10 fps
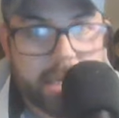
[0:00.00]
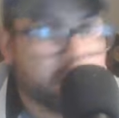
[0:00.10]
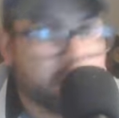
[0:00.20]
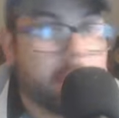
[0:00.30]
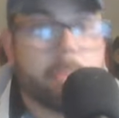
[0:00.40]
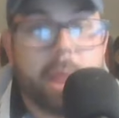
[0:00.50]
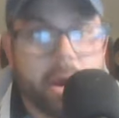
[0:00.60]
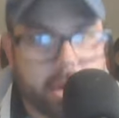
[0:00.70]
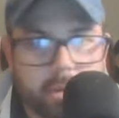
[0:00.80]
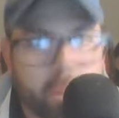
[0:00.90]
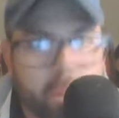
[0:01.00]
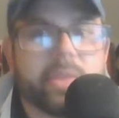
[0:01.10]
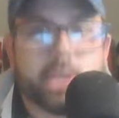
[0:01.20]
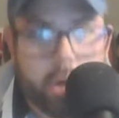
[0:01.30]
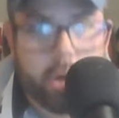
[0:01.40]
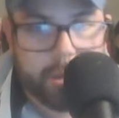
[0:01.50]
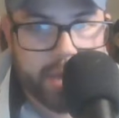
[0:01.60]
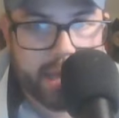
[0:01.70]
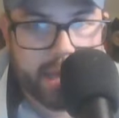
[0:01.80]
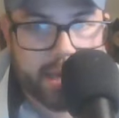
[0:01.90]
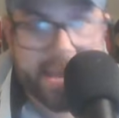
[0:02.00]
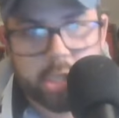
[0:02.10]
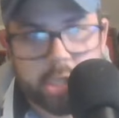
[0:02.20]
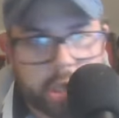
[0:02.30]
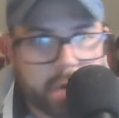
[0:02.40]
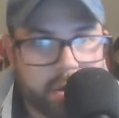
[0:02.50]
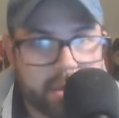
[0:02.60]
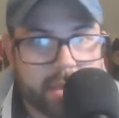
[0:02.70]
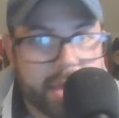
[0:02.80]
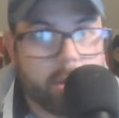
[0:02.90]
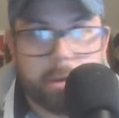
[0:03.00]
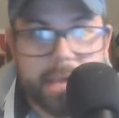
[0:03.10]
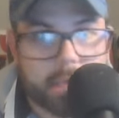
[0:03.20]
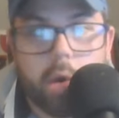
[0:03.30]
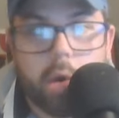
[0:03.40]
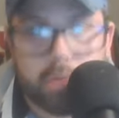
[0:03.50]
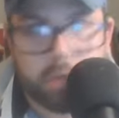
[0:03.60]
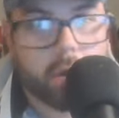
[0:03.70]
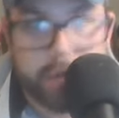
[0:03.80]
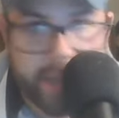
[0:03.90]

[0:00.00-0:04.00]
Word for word: If Club America won this whole thing next year, they would get to host all their